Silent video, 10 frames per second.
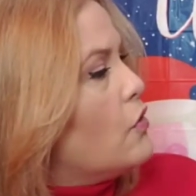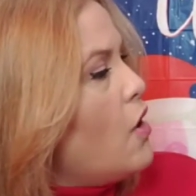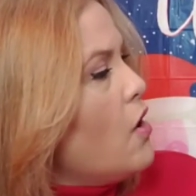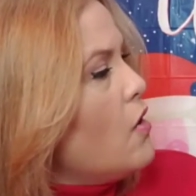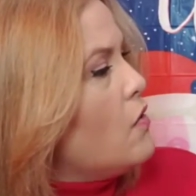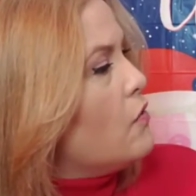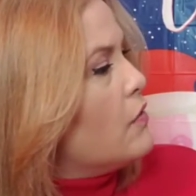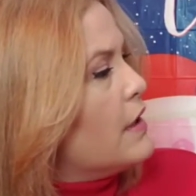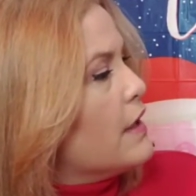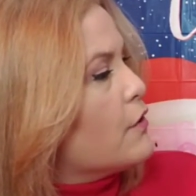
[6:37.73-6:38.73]

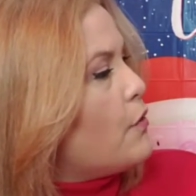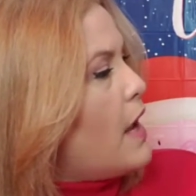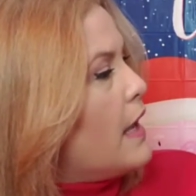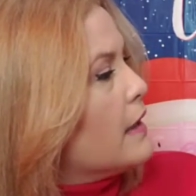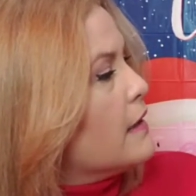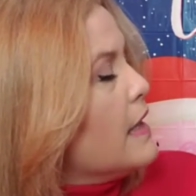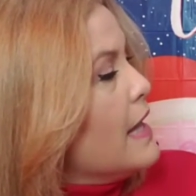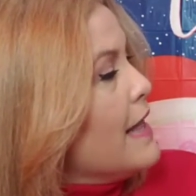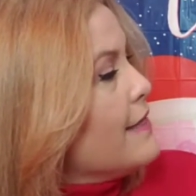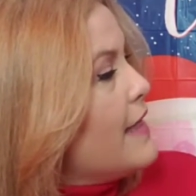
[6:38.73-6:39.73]
go, he cried.
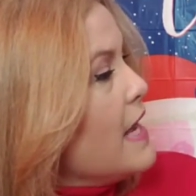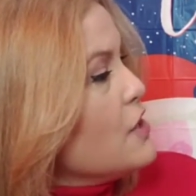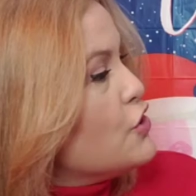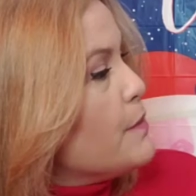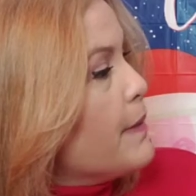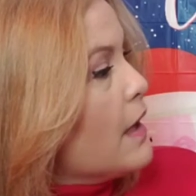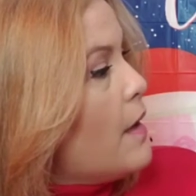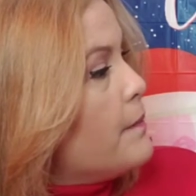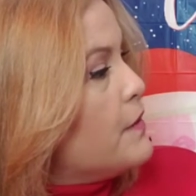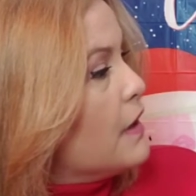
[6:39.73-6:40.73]
Then she picked
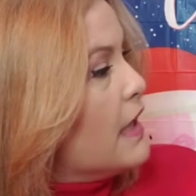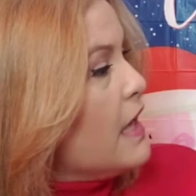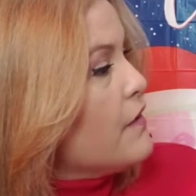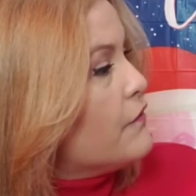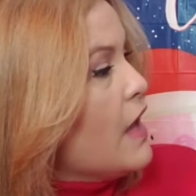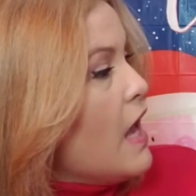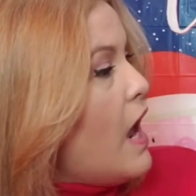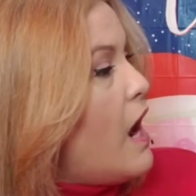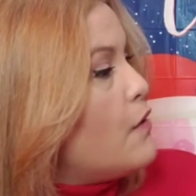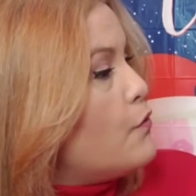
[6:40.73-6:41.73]
up the gift
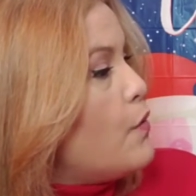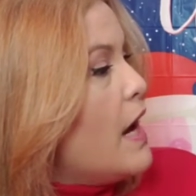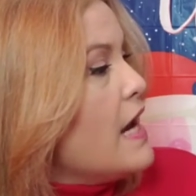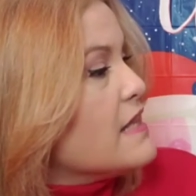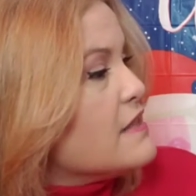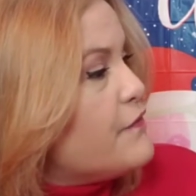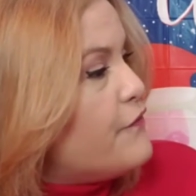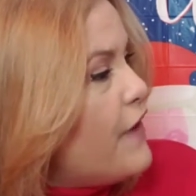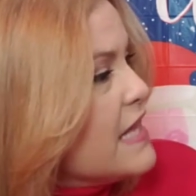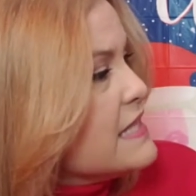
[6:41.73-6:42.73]
and ran as
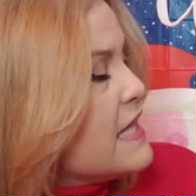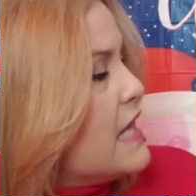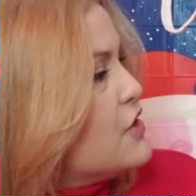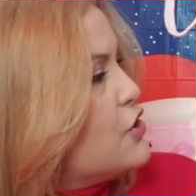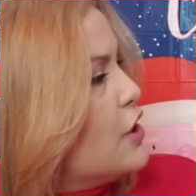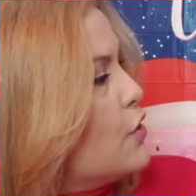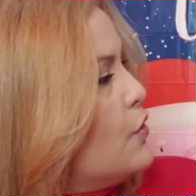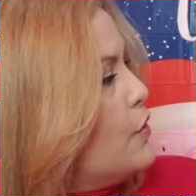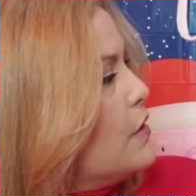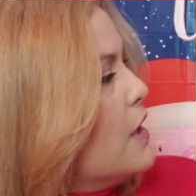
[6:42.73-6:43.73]
fast as she
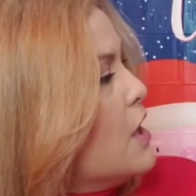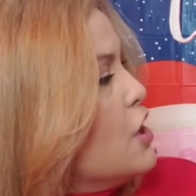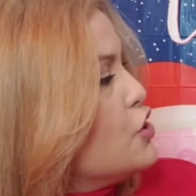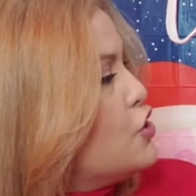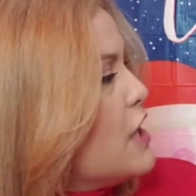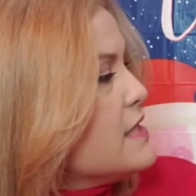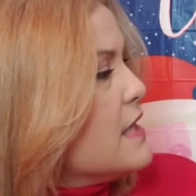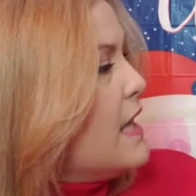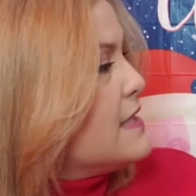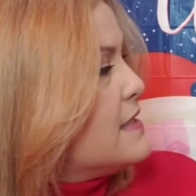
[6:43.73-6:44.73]
could. Just as